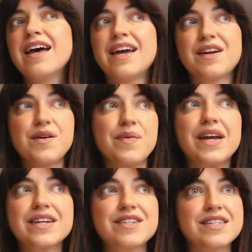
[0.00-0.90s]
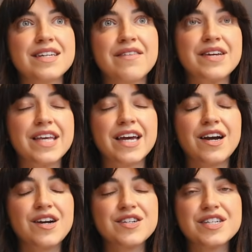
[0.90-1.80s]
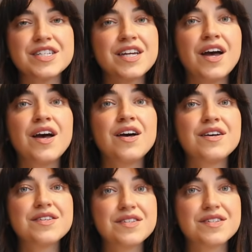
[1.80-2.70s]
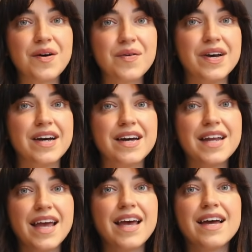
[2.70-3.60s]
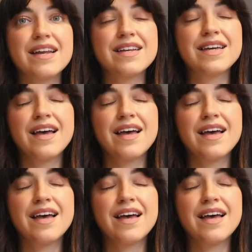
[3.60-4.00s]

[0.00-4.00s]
and her wedding dress and everything are just so good. And